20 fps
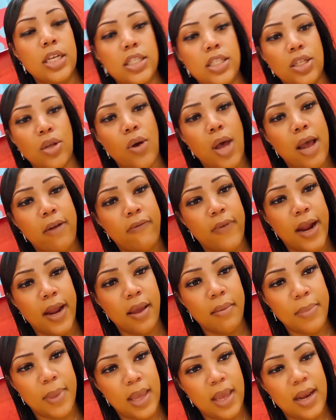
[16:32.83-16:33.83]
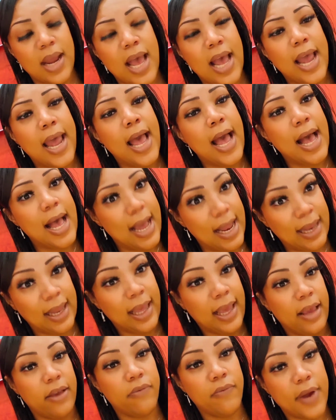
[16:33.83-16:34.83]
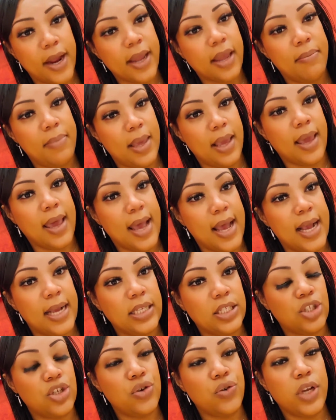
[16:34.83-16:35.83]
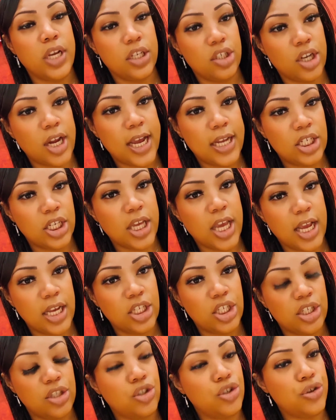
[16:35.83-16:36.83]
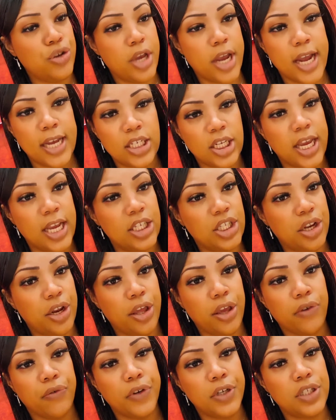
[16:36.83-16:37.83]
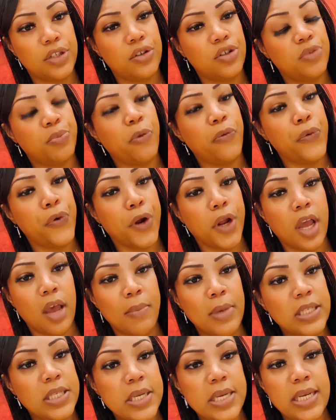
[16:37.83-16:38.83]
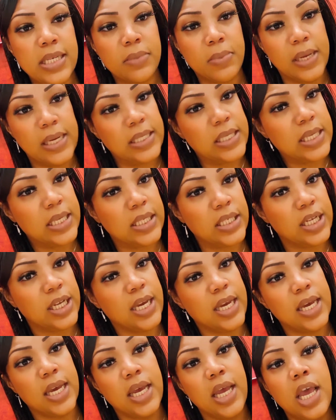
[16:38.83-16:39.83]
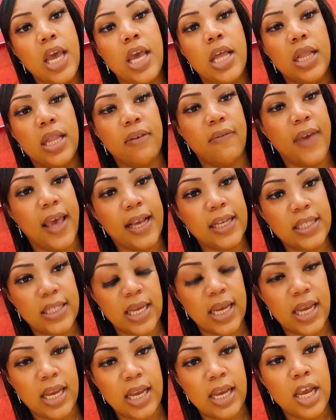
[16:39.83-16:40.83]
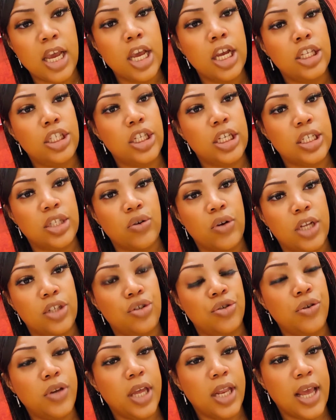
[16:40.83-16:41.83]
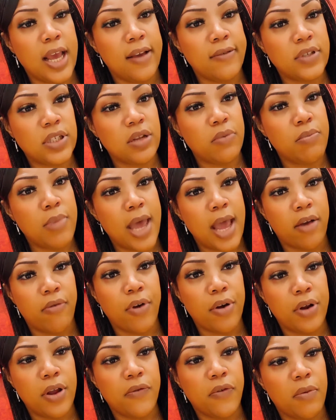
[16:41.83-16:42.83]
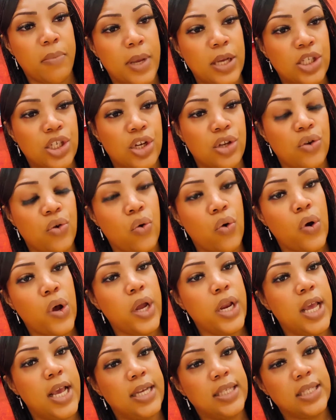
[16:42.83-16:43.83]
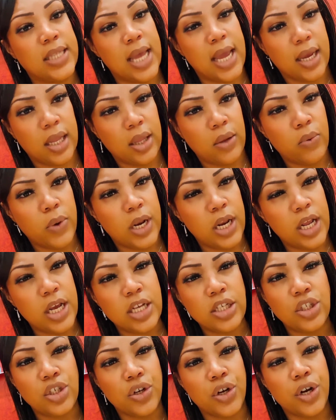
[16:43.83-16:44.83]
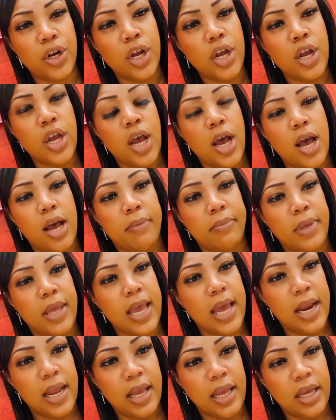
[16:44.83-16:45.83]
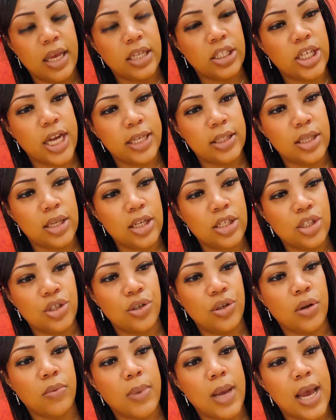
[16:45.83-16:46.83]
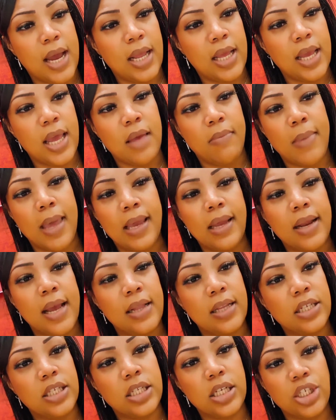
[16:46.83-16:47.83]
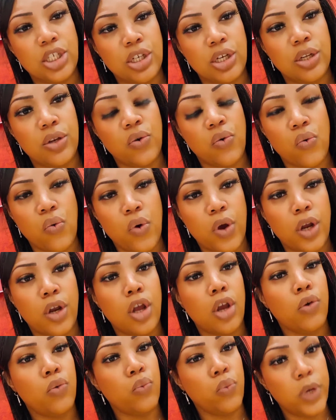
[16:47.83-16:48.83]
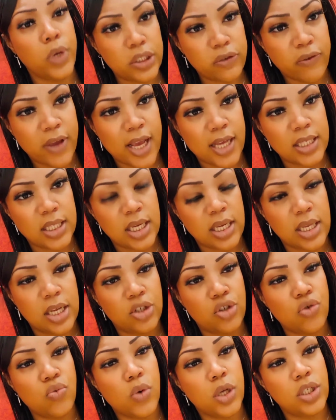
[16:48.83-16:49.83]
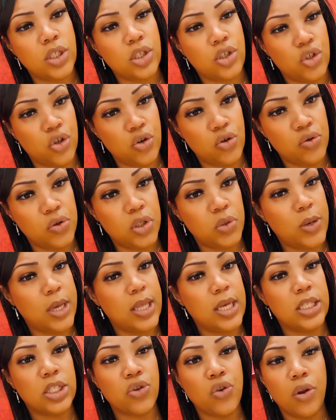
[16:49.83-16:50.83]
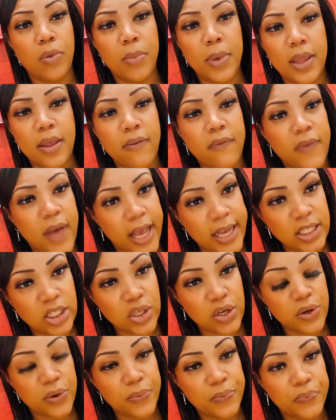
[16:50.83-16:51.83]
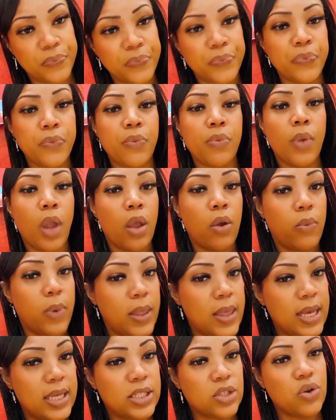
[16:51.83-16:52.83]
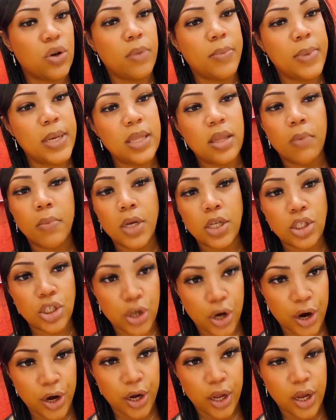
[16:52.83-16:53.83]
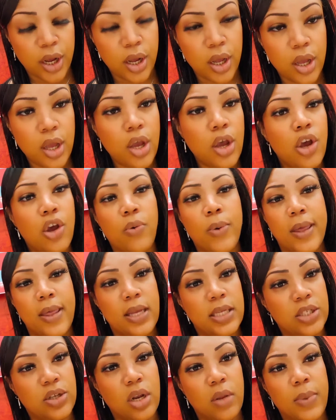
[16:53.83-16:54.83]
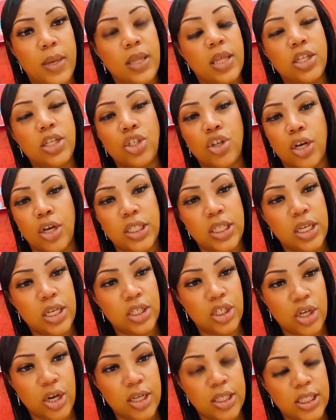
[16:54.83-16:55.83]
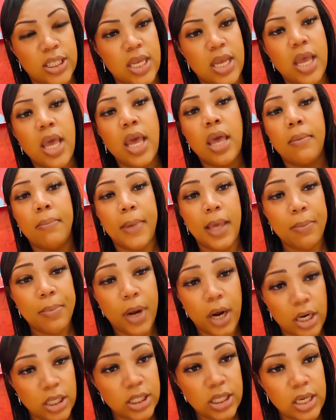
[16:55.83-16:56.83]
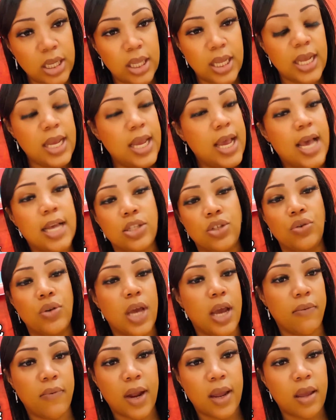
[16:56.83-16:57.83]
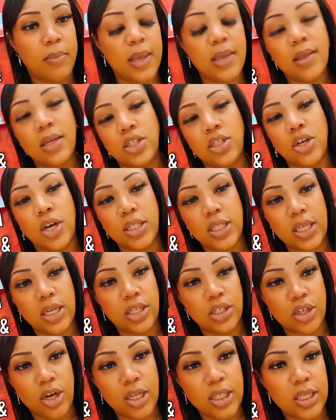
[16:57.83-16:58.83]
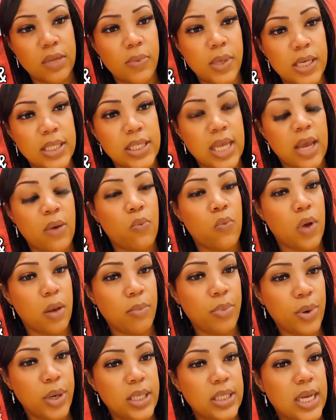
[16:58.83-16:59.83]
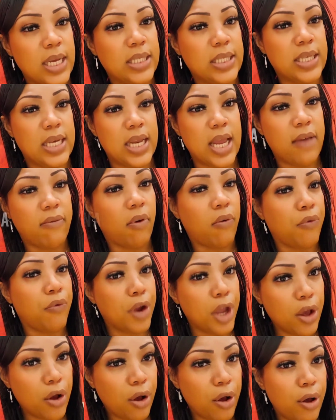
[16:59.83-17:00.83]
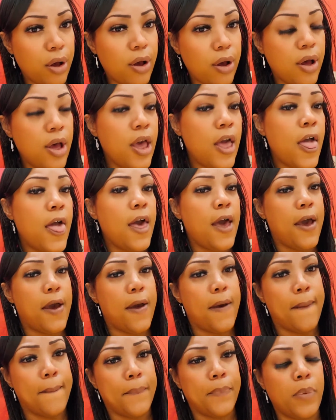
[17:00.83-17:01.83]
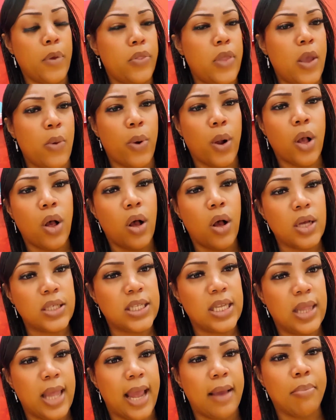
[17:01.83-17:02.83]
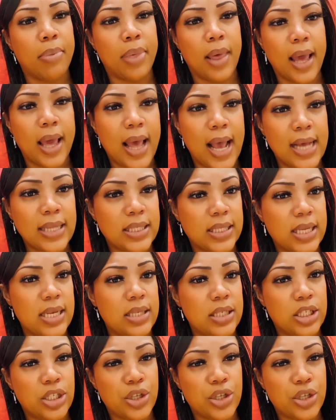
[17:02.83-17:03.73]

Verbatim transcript: So I recommend, I highly recommend, guys, to get your education, do your education and your research before coming to these places to get the vaccine, just so that you can have some background information on exactly what it is you're um, getting, injecting into your body, and making that decision on which vaccine that you want to choose, whether it's going to be the Pfizer, whether it's going to be the Moderna, or whether it's going to be the Johnson & Johnson. Me personally, I do not recommend the Johnson & Johnson because at one point they did have a recall. Um, they were causing like boycotts in